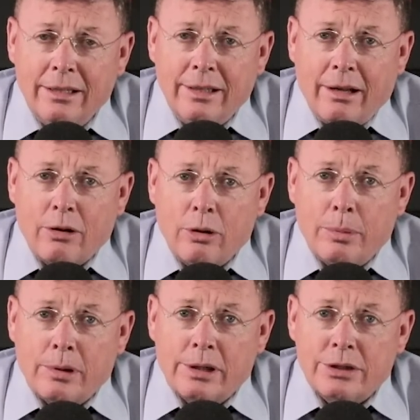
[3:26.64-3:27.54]
Now,
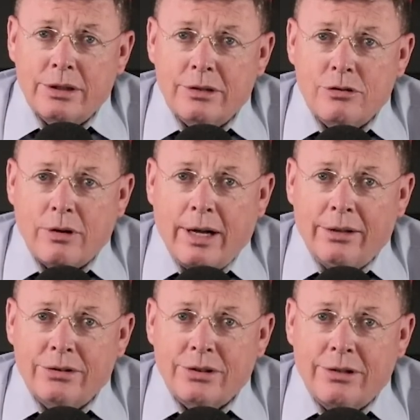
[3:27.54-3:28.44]
Kohberger's
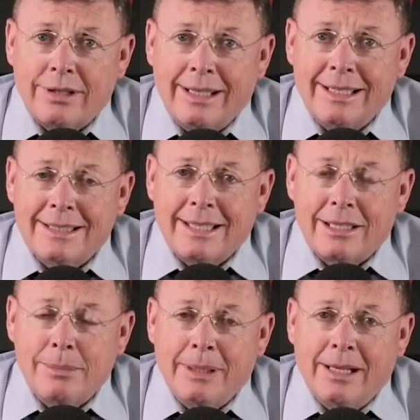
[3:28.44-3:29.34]
trial start date is
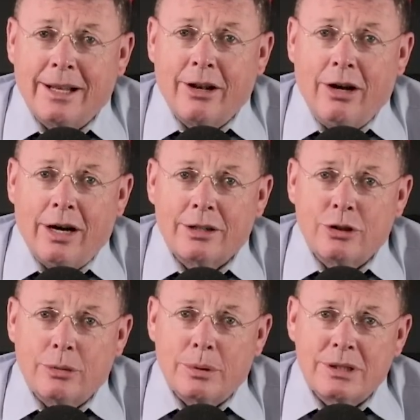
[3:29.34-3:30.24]
set to begin on
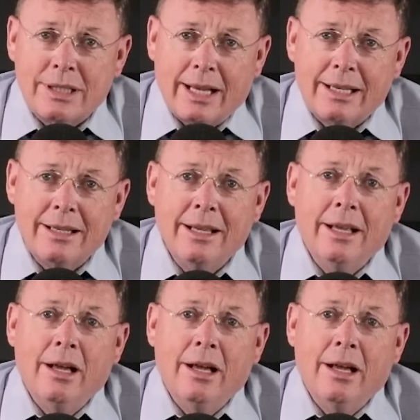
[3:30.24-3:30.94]
October 2nd,